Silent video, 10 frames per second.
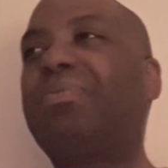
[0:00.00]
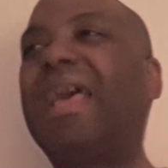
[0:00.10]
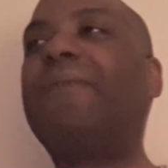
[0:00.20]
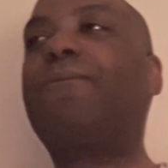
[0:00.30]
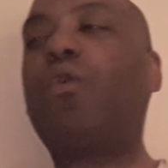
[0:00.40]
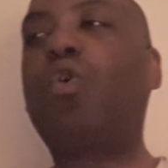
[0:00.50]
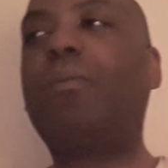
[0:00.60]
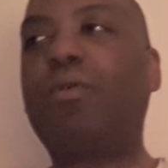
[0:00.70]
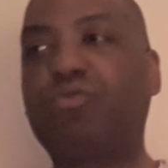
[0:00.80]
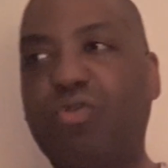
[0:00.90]

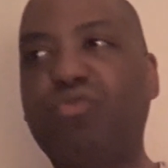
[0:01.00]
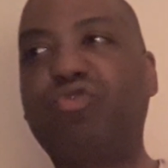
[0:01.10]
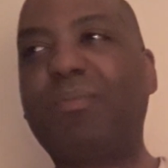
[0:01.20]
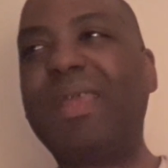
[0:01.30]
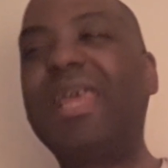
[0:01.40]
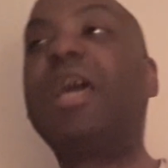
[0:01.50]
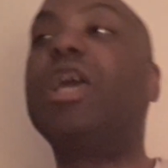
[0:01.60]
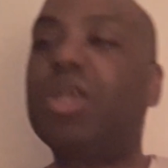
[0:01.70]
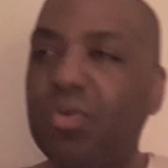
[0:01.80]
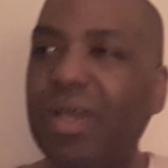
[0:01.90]
platform on social media,
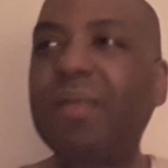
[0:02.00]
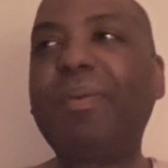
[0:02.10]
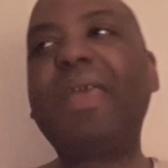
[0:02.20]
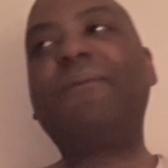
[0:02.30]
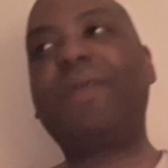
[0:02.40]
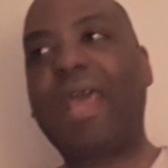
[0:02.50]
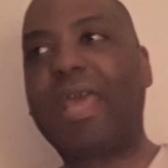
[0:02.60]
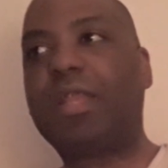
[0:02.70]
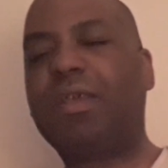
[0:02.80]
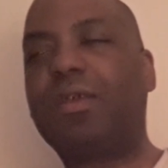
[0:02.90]
you got to pay for
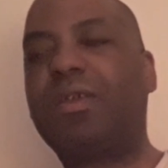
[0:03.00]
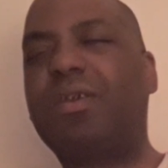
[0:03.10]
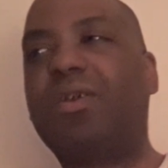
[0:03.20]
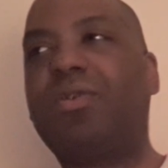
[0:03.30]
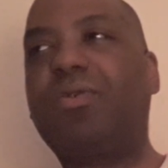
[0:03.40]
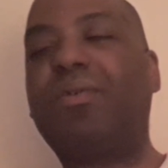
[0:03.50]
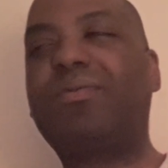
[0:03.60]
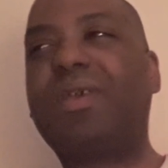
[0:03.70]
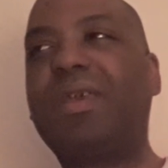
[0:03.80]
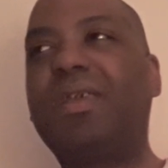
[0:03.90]
that. You know
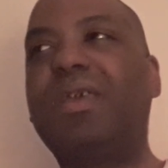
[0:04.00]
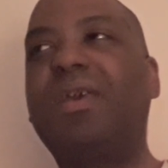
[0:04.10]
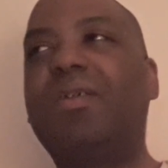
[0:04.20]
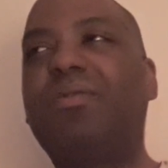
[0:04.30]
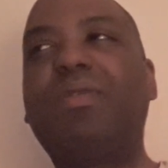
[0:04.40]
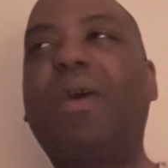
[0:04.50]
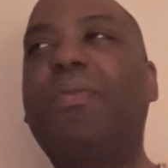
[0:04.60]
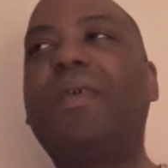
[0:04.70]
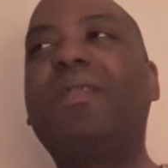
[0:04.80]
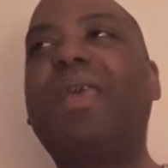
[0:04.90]
what I'm saying?
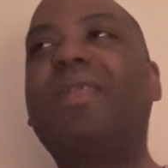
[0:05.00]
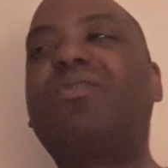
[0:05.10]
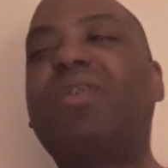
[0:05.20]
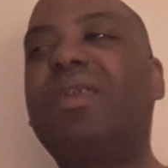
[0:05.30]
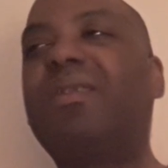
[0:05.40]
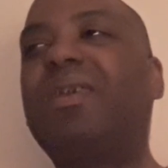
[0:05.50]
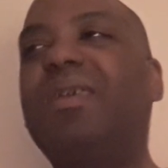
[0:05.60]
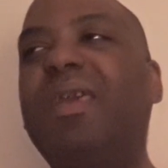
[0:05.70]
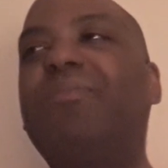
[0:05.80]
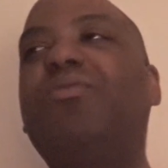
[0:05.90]
Nothing that
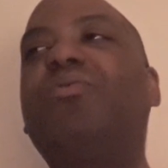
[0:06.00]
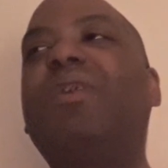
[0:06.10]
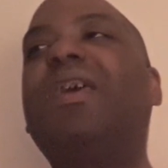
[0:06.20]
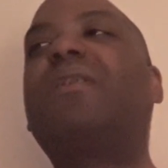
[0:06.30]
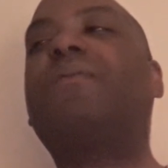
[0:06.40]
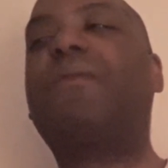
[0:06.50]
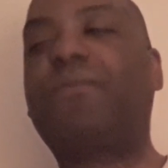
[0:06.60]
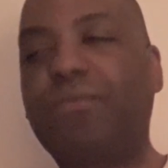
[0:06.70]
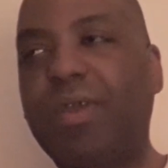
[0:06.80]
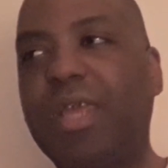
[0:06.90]
Satan gives you is for
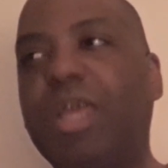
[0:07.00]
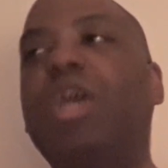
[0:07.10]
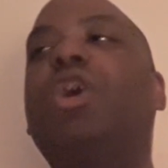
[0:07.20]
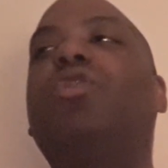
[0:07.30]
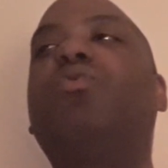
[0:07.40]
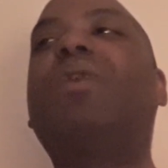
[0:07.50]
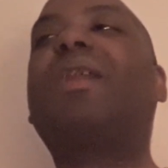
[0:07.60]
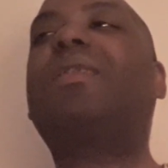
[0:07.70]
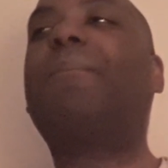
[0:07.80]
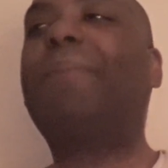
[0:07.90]
free. You
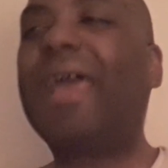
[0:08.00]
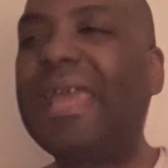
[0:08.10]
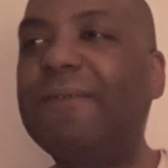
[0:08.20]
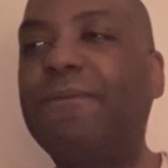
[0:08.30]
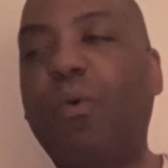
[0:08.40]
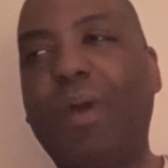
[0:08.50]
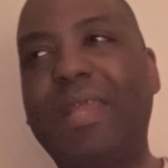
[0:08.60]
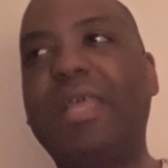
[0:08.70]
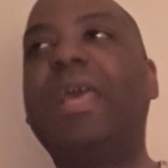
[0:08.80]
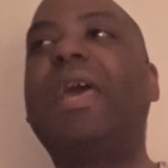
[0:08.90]
got to pay for
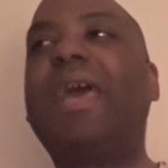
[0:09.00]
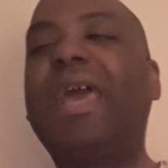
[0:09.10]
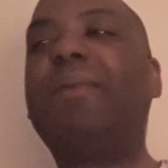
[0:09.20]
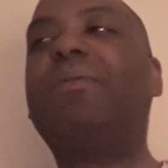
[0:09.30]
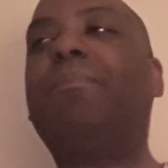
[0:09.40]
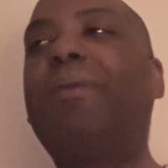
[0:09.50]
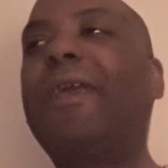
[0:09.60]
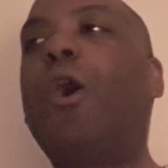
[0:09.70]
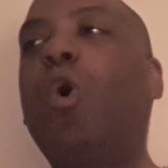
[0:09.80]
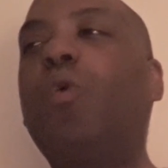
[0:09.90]
it. And
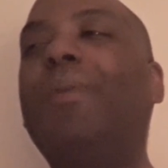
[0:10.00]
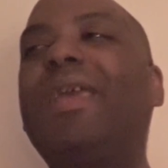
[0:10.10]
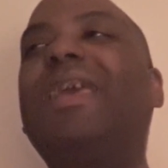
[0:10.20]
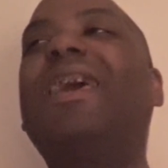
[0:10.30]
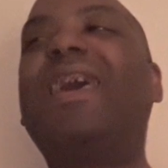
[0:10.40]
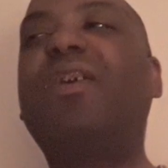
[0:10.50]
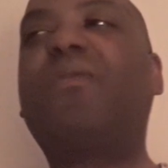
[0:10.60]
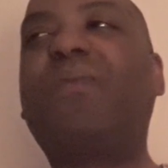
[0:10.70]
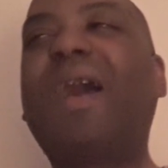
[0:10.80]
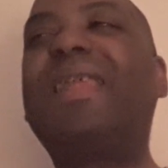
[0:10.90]
Big Homie
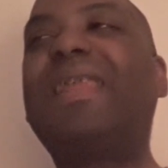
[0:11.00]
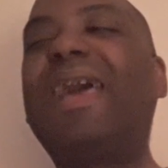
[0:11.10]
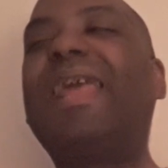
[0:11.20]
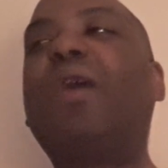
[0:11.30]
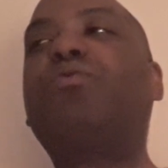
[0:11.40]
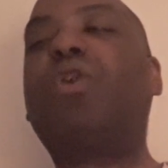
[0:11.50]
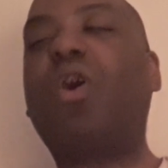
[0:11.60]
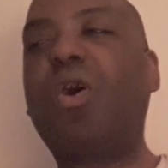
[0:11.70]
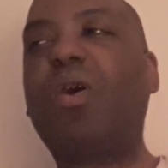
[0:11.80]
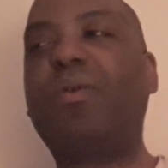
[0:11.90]
is finding that out the
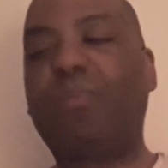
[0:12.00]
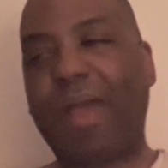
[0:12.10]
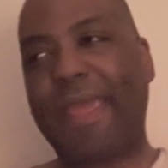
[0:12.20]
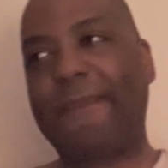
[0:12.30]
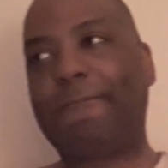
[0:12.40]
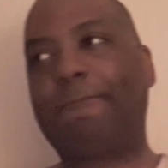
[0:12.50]
hard way.